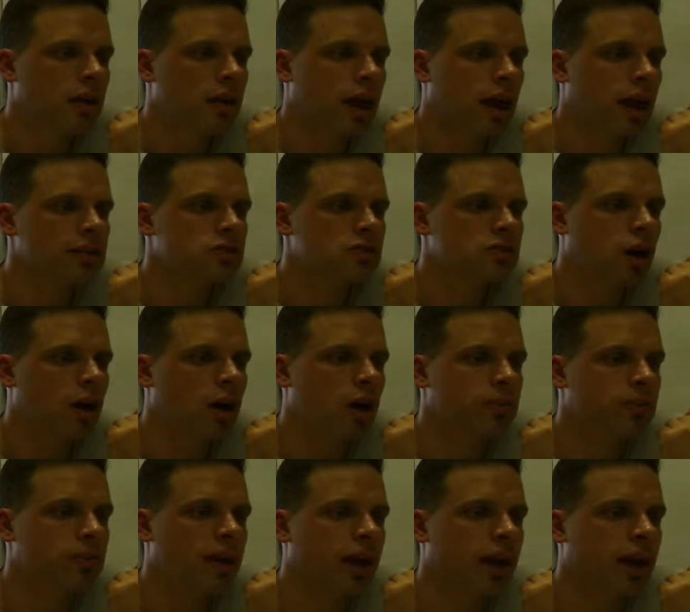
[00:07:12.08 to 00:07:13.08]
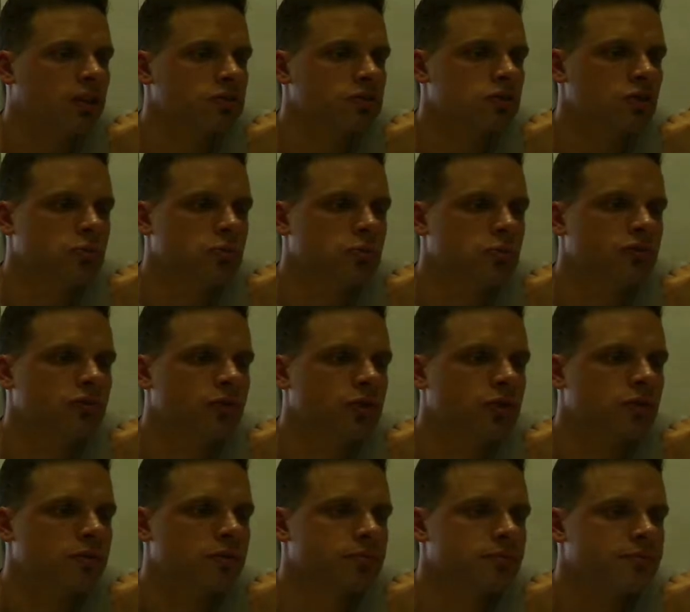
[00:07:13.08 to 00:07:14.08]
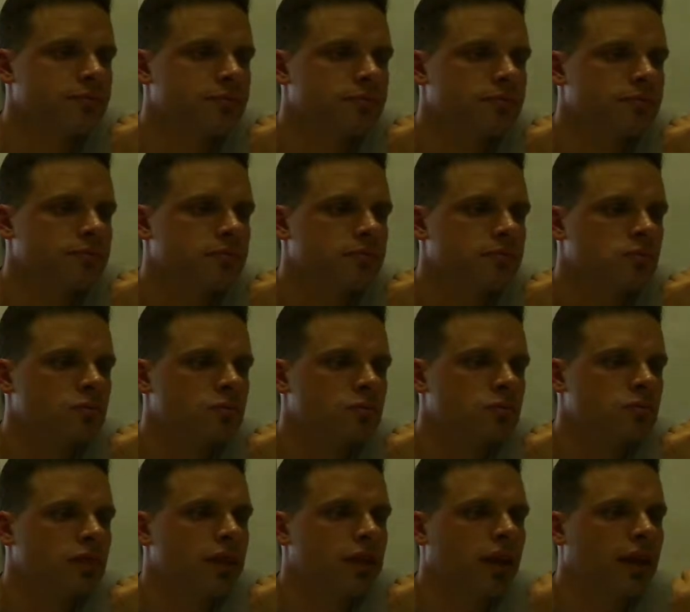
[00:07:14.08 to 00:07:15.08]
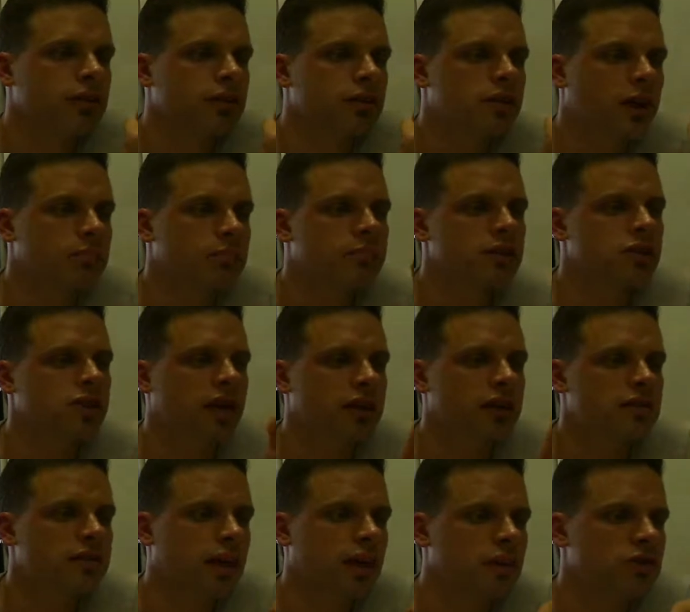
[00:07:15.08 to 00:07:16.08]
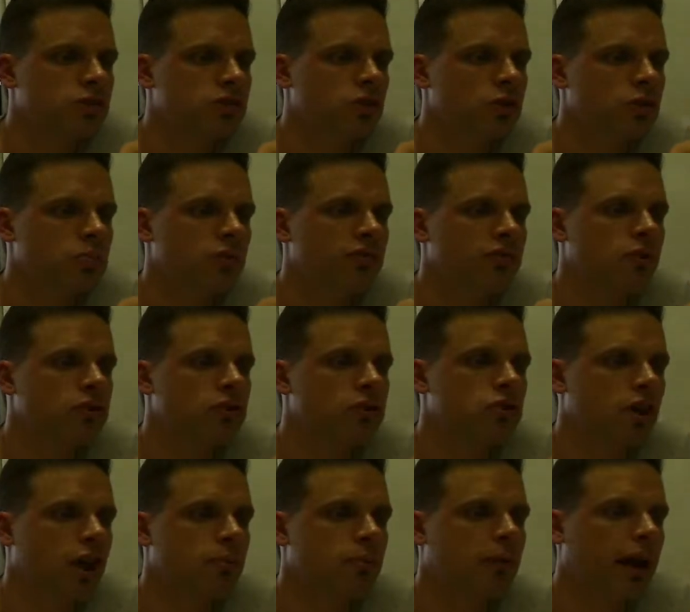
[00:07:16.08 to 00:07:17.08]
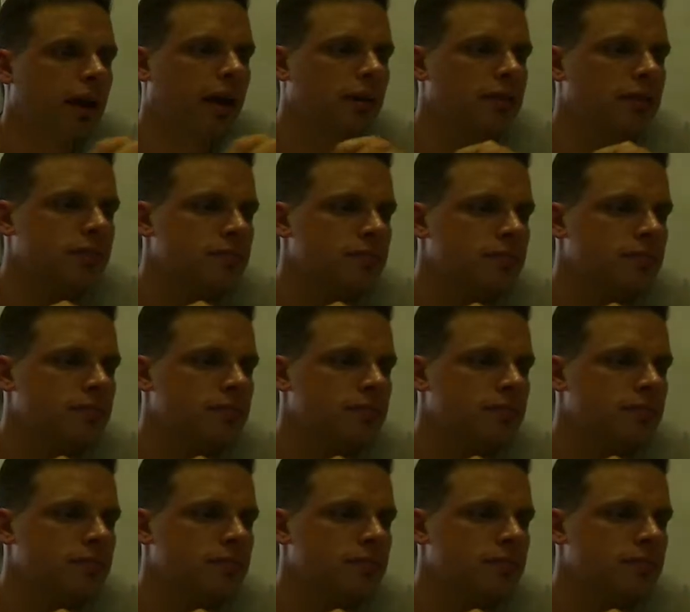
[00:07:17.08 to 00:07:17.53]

has type cow suitable food, and that projects that suitable food type out.